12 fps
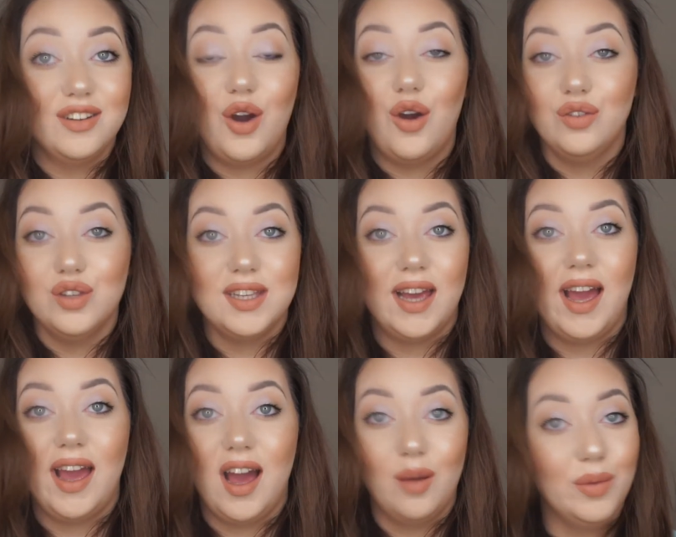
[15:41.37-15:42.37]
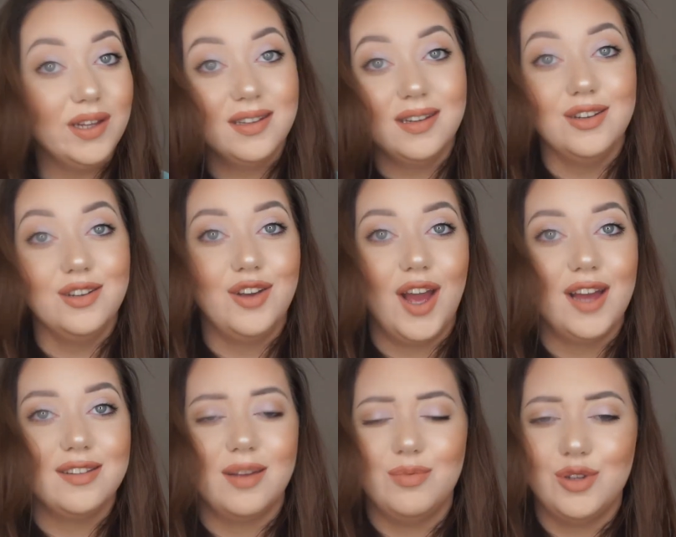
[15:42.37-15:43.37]
obviously I am listening to you
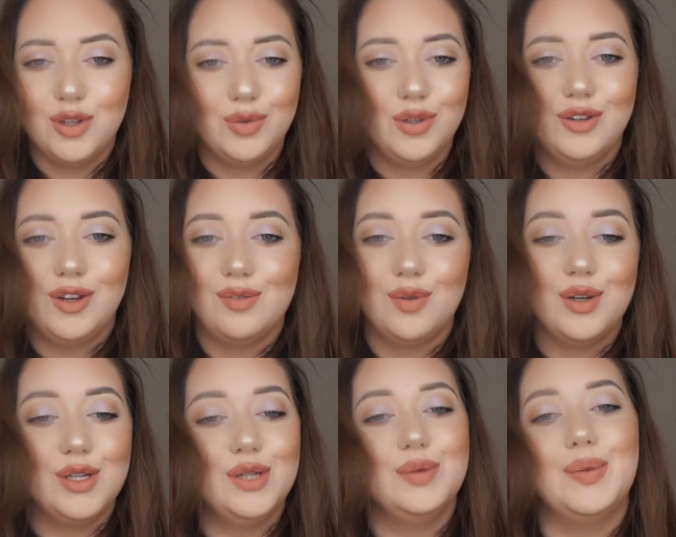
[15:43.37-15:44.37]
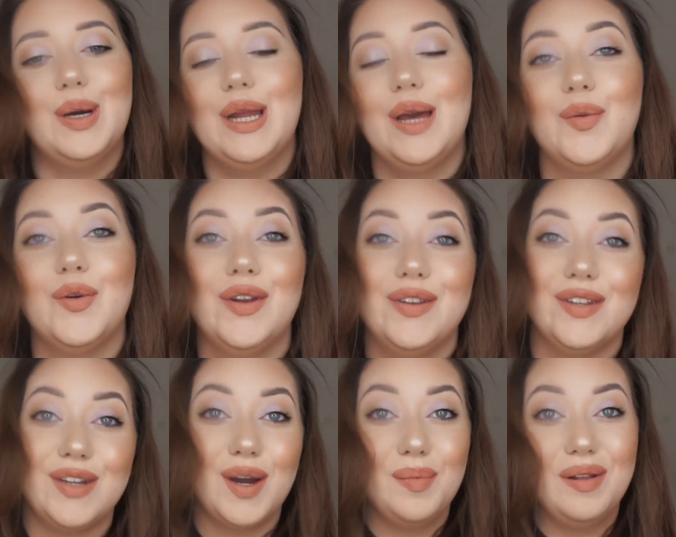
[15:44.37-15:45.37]
guys, I'm doing what you guys want to do, but I'm gonna do a
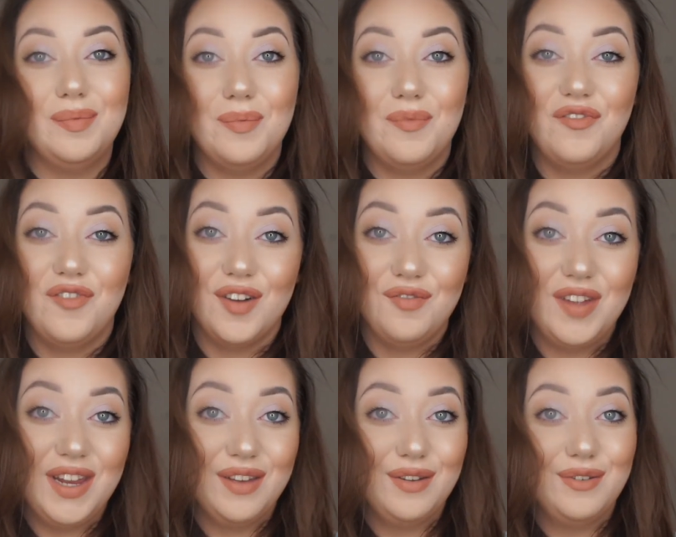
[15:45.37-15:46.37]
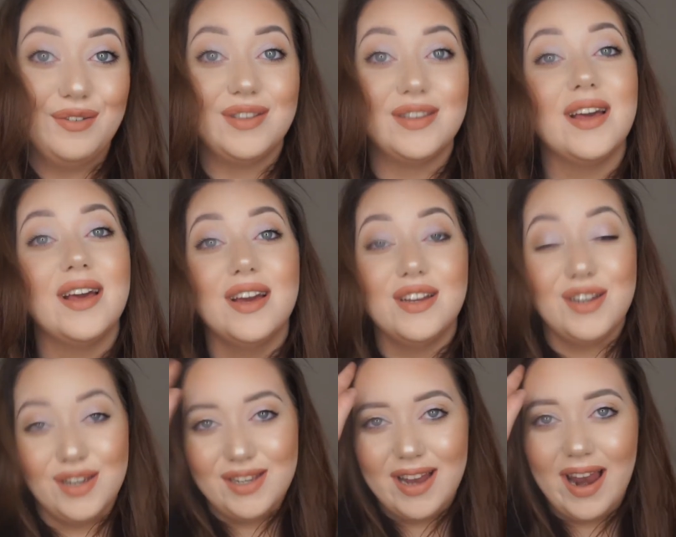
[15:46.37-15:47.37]
couple of fun videos
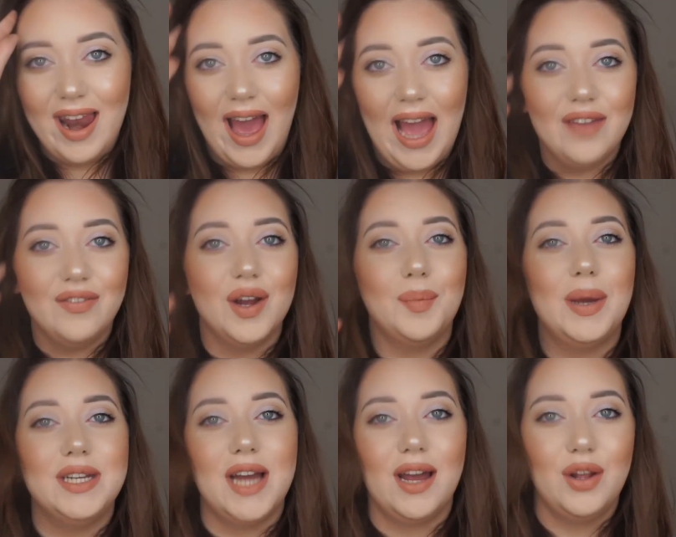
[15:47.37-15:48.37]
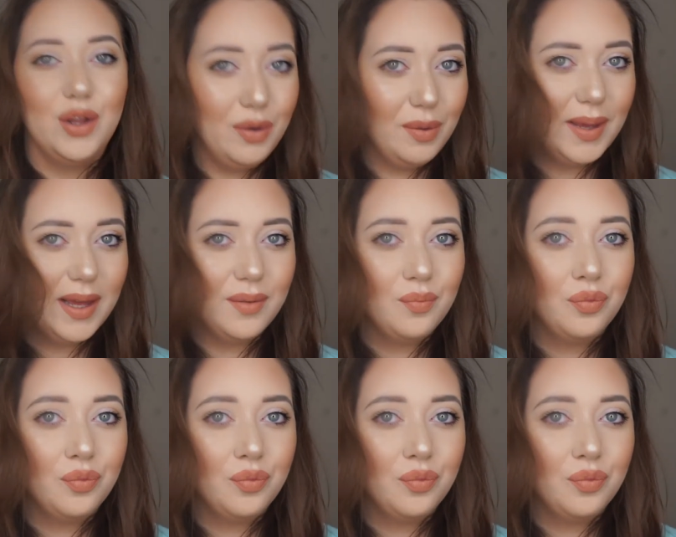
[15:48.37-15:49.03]
just to liven up my channel a wee bit.